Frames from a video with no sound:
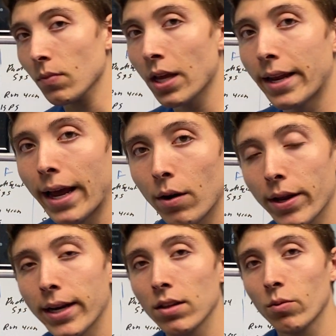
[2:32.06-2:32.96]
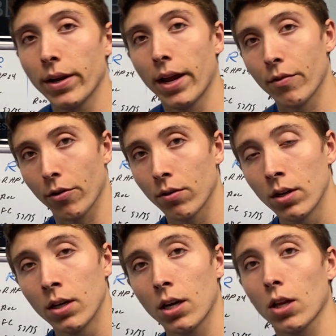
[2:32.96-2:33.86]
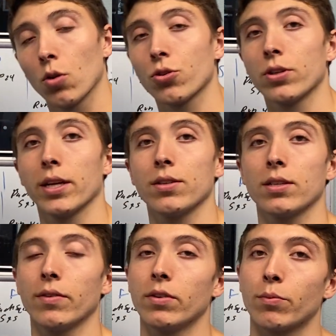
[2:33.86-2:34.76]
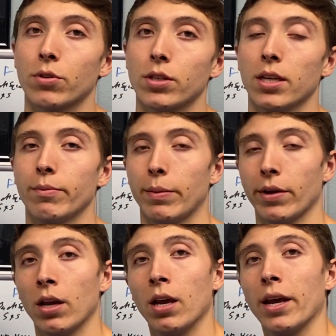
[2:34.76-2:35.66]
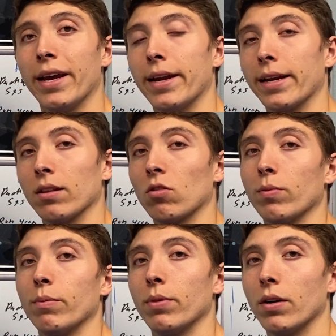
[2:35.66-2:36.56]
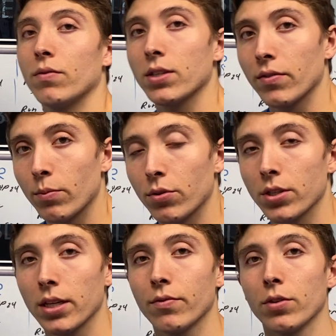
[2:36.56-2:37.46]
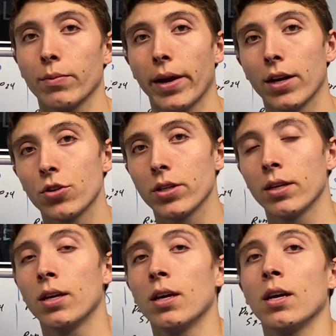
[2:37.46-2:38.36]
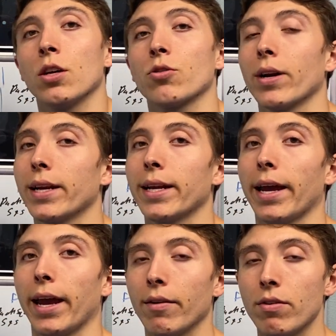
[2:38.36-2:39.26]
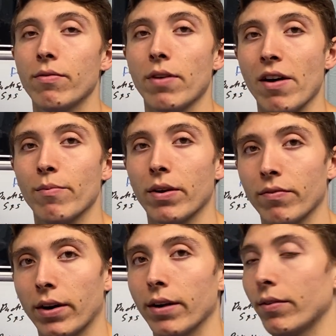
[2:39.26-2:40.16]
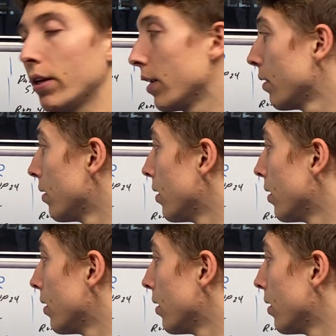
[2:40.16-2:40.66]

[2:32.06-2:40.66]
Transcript: Now getting a little bit heavier, closer to that 70%, maybe hitting a little bit above 70% if you can manage it. Trying to get a heavy 5x5 in.